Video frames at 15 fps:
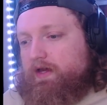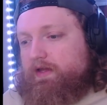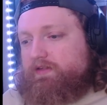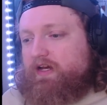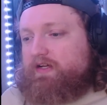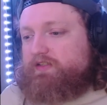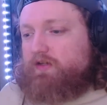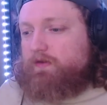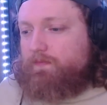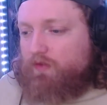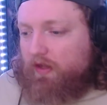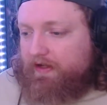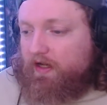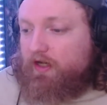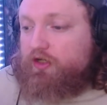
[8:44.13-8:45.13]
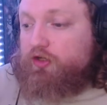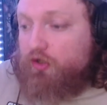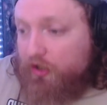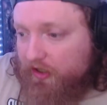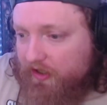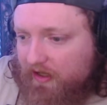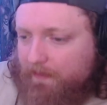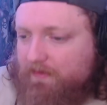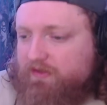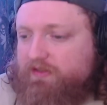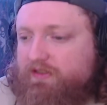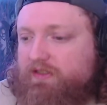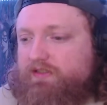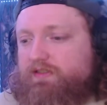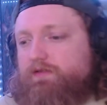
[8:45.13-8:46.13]
It takes a, like a good
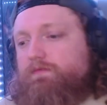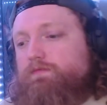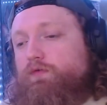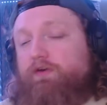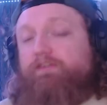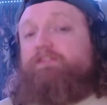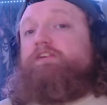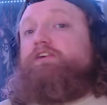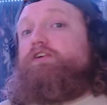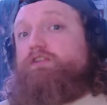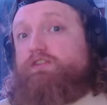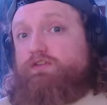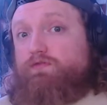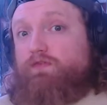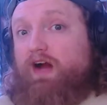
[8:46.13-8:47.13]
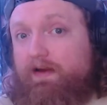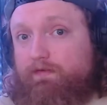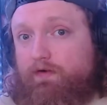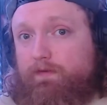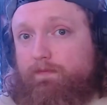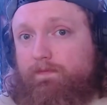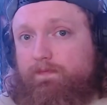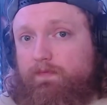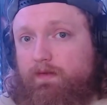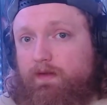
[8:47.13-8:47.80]
nemesis versus a good survivor